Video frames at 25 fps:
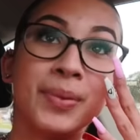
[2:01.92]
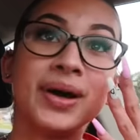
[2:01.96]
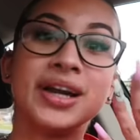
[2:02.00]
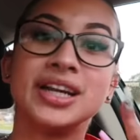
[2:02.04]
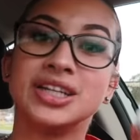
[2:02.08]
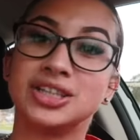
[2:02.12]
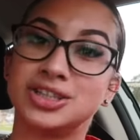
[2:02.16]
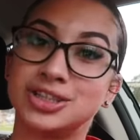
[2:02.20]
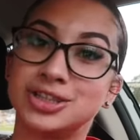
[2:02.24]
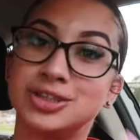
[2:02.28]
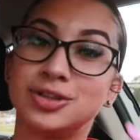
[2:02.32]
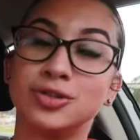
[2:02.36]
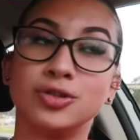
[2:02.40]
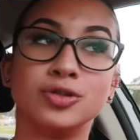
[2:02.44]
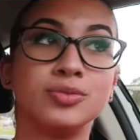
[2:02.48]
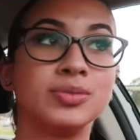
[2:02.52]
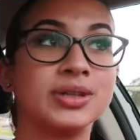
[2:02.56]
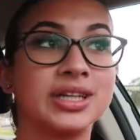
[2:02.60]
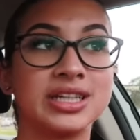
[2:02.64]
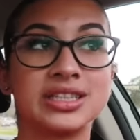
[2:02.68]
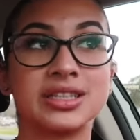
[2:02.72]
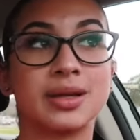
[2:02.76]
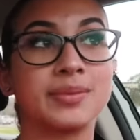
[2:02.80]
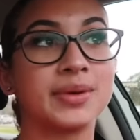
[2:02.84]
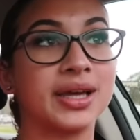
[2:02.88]
but it's soon
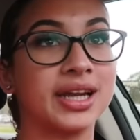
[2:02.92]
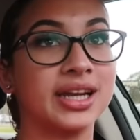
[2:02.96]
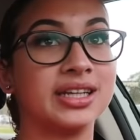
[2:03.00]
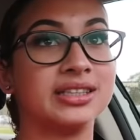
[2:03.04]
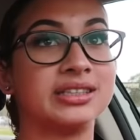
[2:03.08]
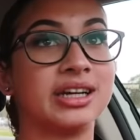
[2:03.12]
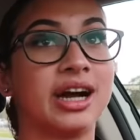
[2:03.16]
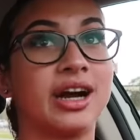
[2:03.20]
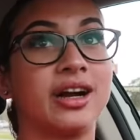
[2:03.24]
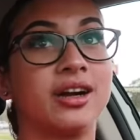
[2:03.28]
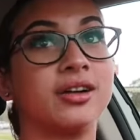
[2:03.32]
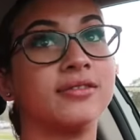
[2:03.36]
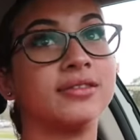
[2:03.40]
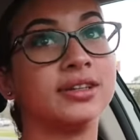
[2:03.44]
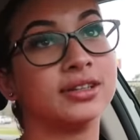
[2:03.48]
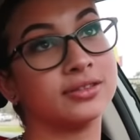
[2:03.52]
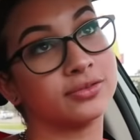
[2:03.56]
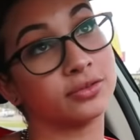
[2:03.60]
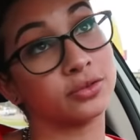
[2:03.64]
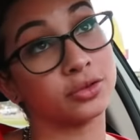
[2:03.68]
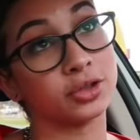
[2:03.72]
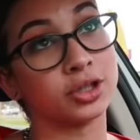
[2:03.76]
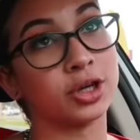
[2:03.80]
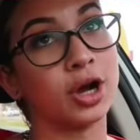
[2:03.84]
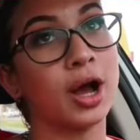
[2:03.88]
because I'm getting tired of it
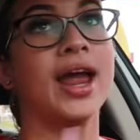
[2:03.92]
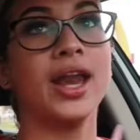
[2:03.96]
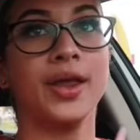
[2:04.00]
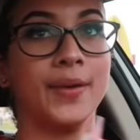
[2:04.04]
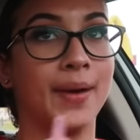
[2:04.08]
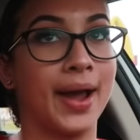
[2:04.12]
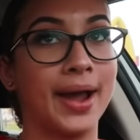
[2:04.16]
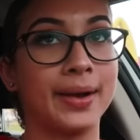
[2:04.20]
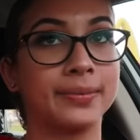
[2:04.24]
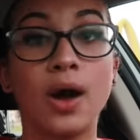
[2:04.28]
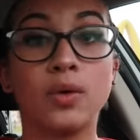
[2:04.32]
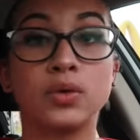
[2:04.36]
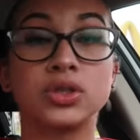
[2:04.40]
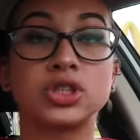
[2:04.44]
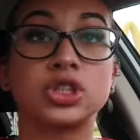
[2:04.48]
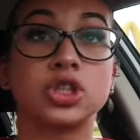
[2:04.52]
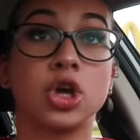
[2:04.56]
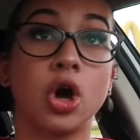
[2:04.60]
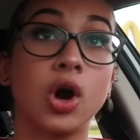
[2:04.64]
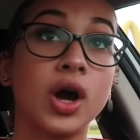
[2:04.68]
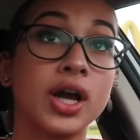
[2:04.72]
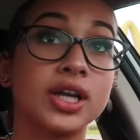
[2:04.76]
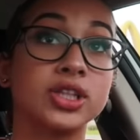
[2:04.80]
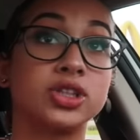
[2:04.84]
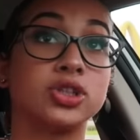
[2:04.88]
for real. Anyway, I was
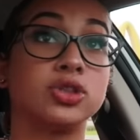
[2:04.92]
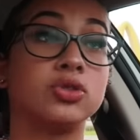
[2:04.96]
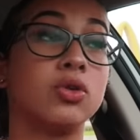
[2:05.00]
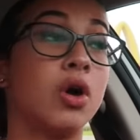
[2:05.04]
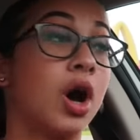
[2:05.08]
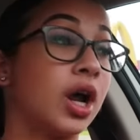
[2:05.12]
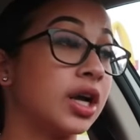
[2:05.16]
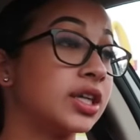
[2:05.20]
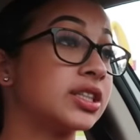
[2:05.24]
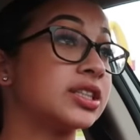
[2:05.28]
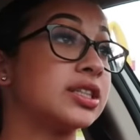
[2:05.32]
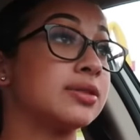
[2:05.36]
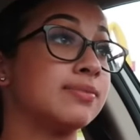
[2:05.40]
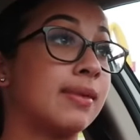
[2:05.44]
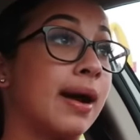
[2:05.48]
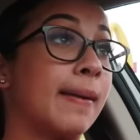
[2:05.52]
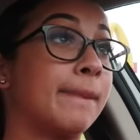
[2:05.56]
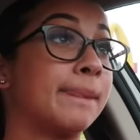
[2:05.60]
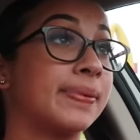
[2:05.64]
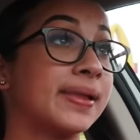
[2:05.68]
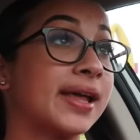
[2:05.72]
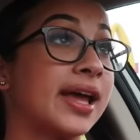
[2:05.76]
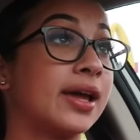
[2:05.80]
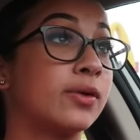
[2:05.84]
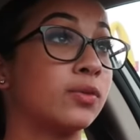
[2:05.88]
going to, honestly, my
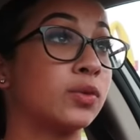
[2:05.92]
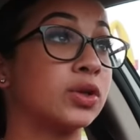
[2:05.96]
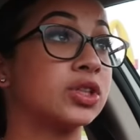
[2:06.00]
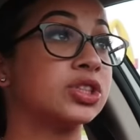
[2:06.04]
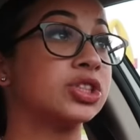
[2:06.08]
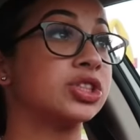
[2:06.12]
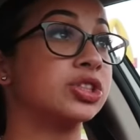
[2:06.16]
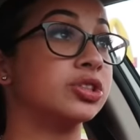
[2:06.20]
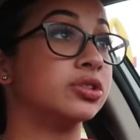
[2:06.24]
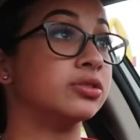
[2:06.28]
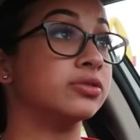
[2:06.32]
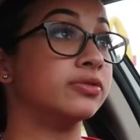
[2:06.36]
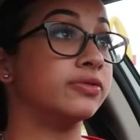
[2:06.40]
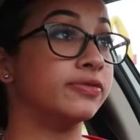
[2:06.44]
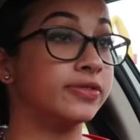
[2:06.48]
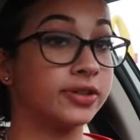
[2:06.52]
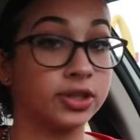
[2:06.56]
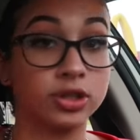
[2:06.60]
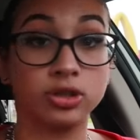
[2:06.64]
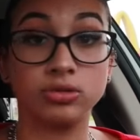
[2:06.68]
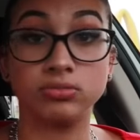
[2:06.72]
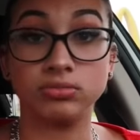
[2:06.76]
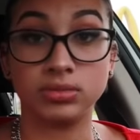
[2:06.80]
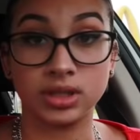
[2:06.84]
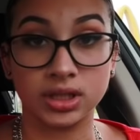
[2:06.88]
plan was to
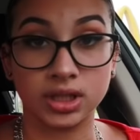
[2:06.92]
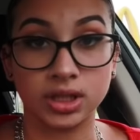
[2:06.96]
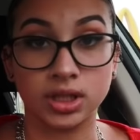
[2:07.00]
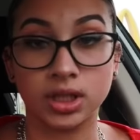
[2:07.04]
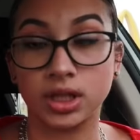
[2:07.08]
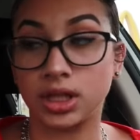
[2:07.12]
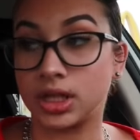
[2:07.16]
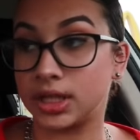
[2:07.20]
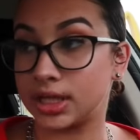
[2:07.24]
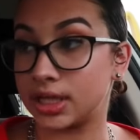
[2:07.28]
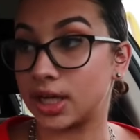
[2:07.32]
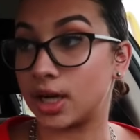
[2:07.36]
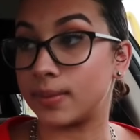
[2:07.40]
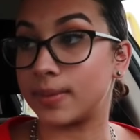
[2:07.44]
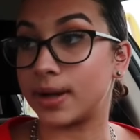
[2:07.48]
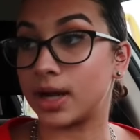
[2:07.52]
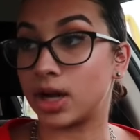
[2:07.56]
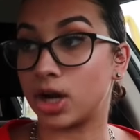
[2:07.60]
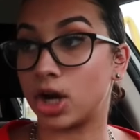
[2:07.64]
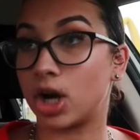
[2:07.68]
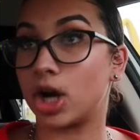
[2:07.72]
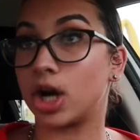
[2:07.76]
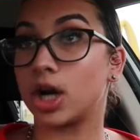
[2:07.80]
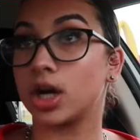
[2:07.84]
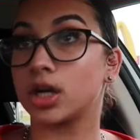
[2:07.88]
film me cleaning out my
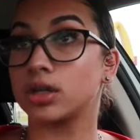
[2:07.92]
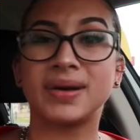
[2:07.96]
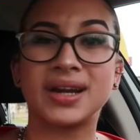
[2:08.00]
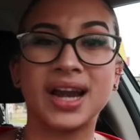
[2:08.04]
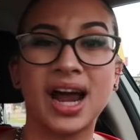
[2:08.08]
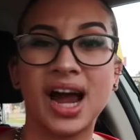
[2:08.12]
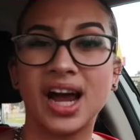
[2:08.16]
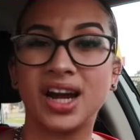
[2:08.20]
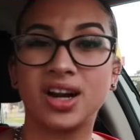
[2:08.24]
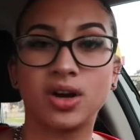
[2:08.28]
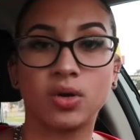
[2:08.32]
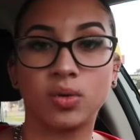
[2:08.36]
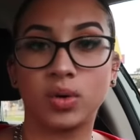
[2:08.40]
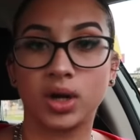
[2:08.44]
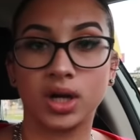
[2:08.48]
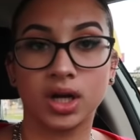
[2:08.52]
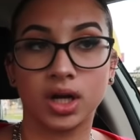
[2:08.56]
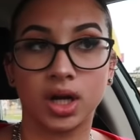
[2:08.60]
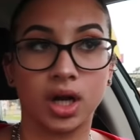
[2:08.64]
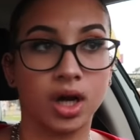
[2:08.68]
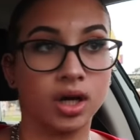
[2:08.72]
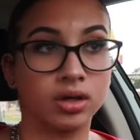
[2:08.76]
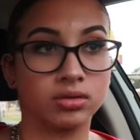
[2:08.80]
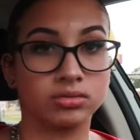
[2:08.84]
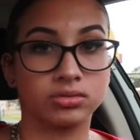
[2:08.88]
car, but now I don't want to
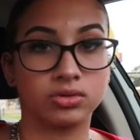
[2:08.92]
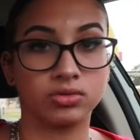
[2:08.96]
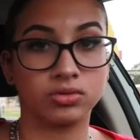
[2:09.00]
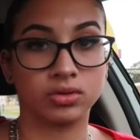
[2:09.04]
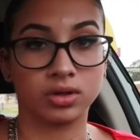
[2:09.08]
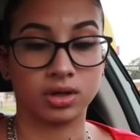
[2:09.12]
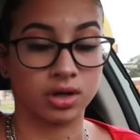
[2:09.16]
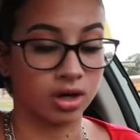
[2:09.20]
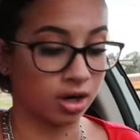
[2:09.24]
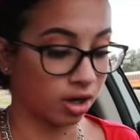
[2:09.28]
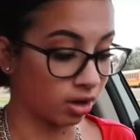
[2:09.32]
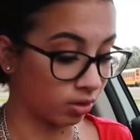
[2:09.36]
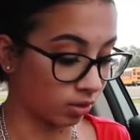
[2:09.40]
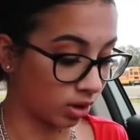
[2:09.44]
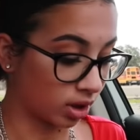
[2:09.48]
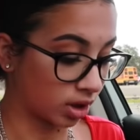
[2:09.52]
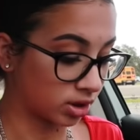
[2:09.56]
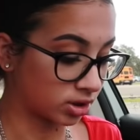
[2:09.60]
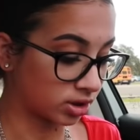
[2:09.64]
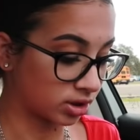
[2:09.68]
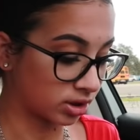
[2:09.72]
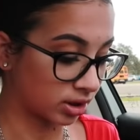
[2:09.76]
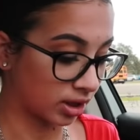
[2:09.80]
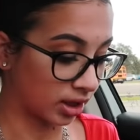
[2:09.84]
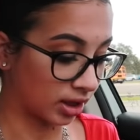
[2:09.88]
go through the car
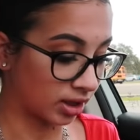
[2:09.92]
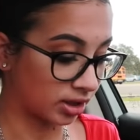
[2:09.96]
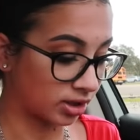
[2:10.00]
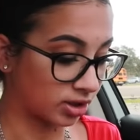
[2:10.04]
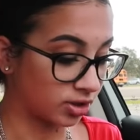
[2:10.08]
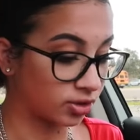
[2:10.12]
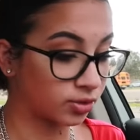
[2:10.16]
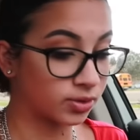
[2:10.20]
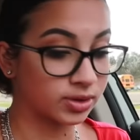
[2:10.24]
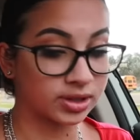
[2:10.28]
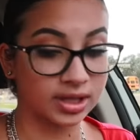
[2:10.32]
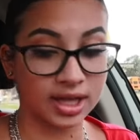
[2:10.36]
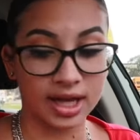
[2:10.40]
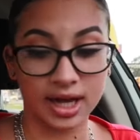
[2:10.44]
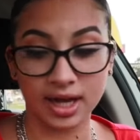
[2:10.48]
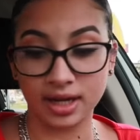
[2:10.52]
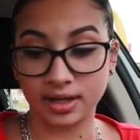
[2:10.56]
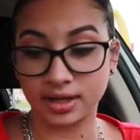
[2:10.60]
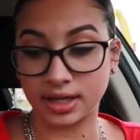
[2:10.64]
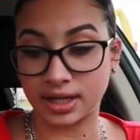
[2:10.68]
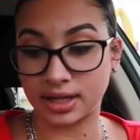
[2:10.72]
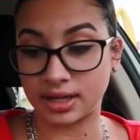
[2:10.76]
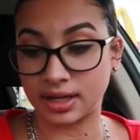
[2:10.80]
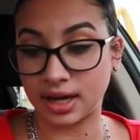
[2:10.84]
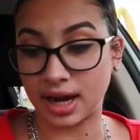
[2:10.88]
wash and like deal with
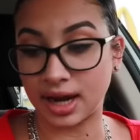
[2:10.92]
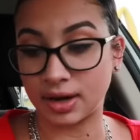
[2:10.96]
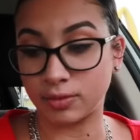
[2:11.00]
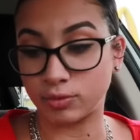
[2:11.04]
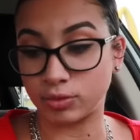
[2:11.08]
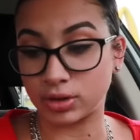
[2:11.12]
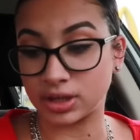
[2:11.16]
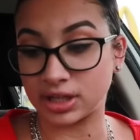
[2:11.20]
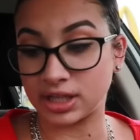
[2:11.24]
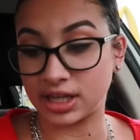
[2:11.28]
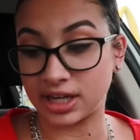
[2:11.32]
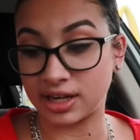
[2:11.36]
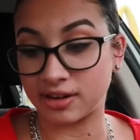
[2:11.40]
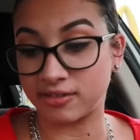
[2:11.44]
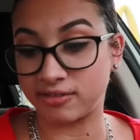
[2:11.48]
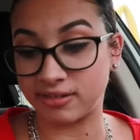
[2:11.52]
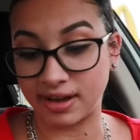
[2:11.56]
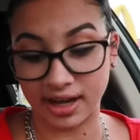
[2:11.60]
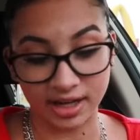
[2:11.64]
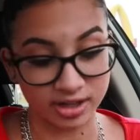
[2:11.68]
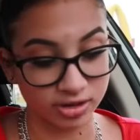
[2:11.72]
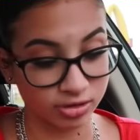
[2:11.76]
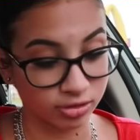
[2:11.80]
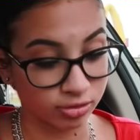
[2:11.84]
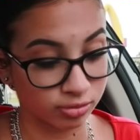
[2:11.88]
that. And I really need to
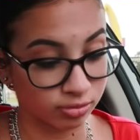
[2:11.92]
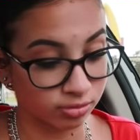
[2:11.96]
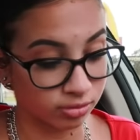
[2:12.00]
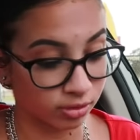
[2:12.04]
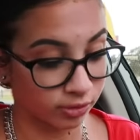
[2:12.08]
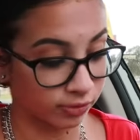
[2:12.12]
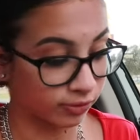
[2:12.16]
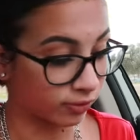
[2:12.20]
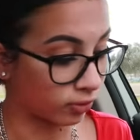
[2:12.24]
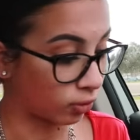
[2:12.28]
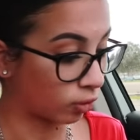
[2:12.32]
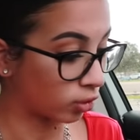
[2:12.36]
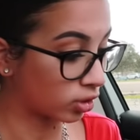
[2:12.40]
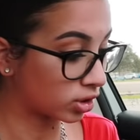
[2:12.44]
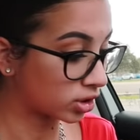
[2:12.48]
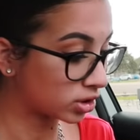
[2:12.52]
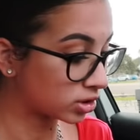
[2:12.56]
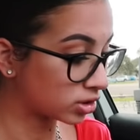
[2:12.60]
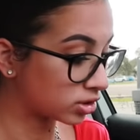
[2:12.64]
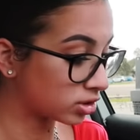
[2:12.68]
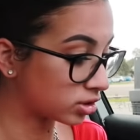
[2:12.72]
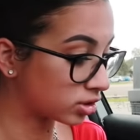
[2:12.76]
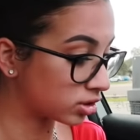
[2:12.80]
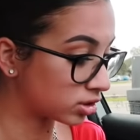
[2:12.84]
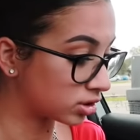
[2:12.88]
vacuum the
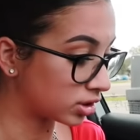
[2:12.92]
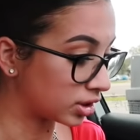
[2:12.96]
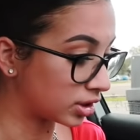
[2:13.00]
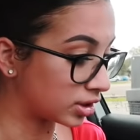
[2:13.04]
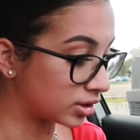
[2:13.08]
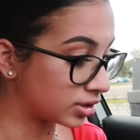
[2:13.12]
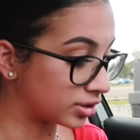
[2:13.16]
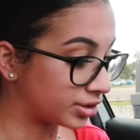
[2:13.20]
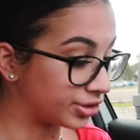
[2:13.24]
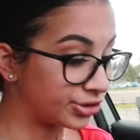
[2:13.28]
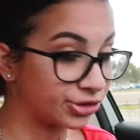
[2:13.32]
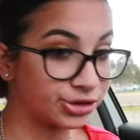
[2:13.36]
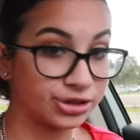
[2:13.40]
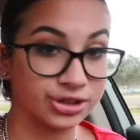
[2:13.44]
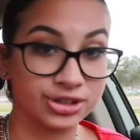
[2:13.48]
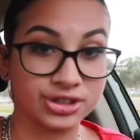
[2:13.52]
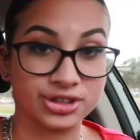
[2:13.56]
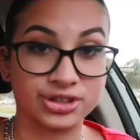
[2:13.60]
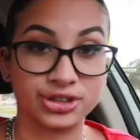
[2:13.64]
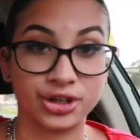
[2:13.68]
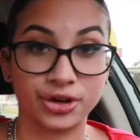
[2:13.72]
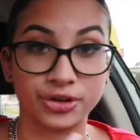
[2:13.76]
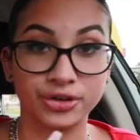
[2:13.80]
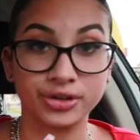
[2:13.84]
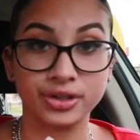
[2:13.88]
floors because there's
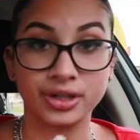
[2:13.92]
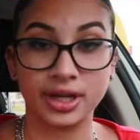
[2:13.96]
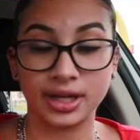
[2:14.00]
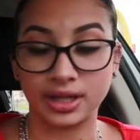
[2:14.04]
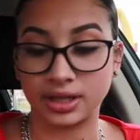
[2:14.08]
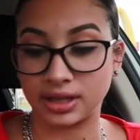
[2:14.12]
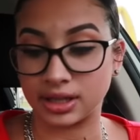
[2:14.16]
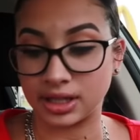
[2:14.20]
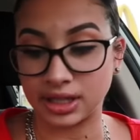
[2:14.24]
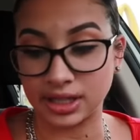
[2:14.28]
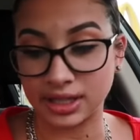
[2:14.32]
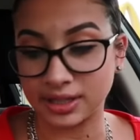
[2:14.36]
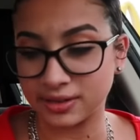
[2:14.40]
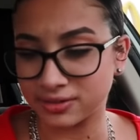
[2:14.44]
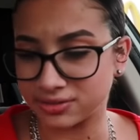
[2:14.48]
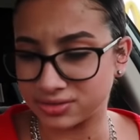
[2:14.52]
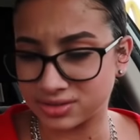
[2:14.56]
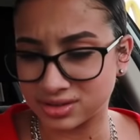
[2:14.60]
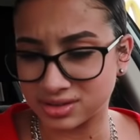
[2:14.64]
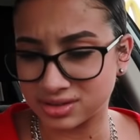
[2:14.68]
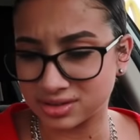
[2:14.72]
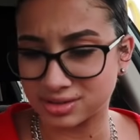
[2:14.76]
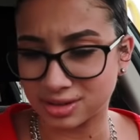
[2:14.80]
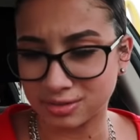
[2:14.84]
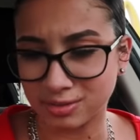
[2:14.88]
just dirt and leaves
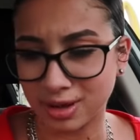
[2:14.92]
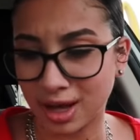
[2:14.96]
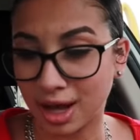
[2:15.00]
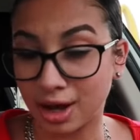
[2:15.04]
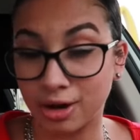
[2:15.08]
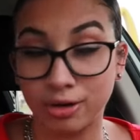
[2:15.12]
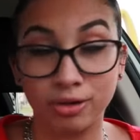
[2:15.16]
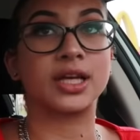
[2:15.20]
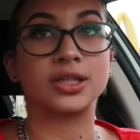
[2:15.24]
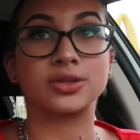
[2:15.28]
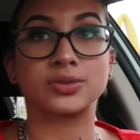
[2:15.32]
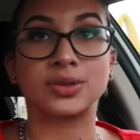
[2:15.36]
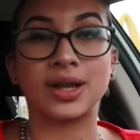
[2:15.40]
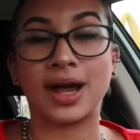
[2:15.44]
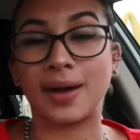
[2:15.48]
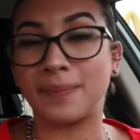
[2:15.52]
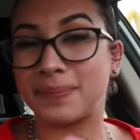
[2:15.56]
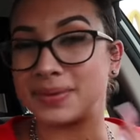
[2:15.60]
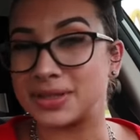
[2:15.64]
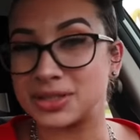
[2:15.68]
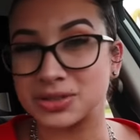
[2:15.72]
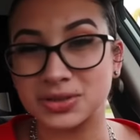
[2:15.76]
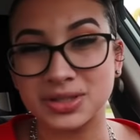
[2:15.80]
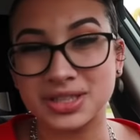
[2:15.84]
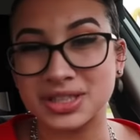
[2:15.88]
somehow. That's what
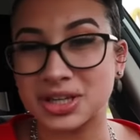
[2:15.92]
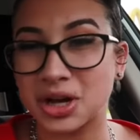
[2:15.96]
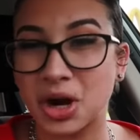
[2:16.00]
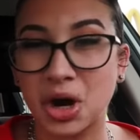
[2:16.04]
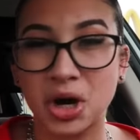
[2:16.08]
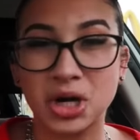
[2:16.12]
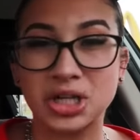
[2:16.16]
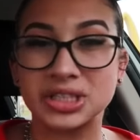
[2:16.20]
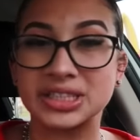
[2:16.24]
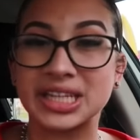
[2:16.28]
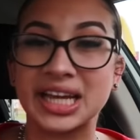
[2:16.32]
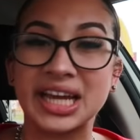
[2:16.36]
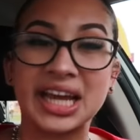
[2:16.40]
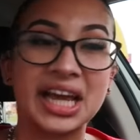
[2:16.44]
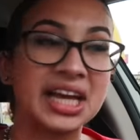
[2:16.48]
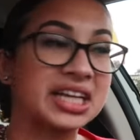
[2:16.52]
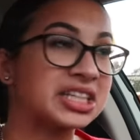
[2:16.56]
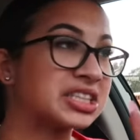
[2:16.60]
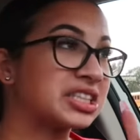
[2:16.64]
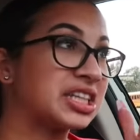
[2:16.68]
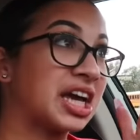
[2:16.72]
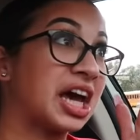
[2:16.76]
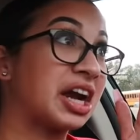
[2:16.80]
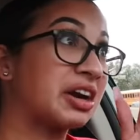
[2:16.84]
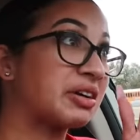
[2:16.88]
happens in cars, I
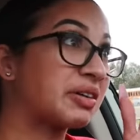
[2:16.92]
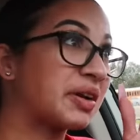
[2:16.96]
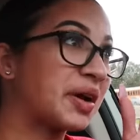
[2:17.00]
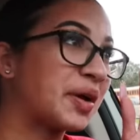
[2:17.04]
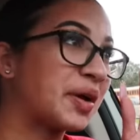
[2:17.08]
guess. I don't